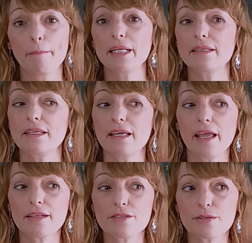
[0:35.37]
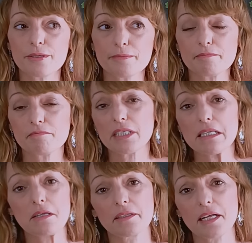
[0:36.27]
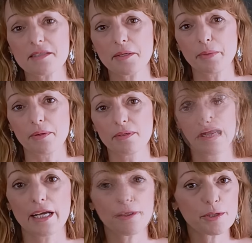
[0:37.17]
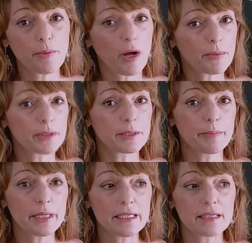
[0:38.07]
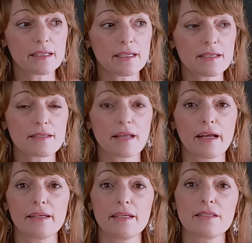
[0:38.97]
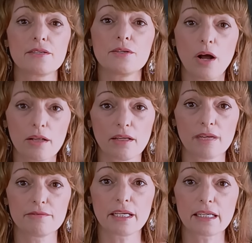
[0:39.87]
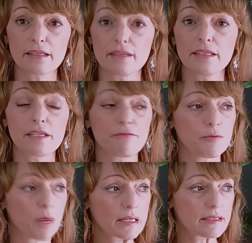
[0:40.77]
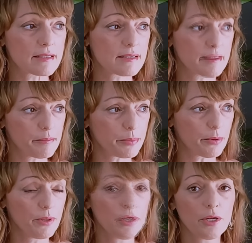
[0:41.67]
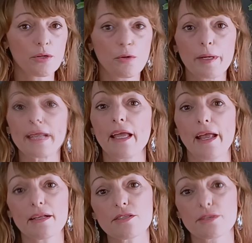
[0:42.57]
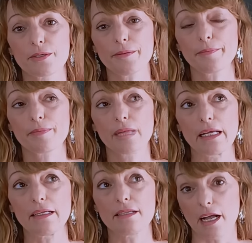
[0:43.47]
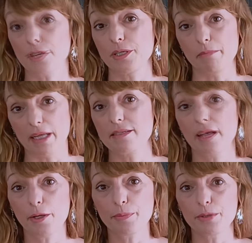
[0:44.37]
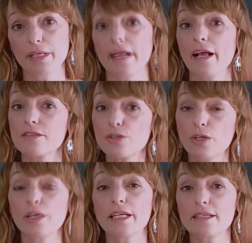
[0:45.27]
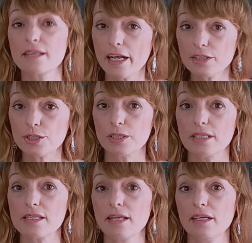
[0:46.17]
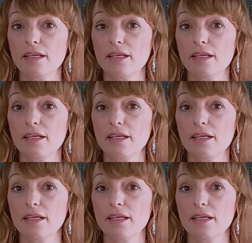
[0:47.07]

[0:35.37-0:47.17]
But the answer is not that simple. I know the popular opinion is that it's not love. And I think that if you want a simple, quick answer that is actually meant to help you, that has good intentions,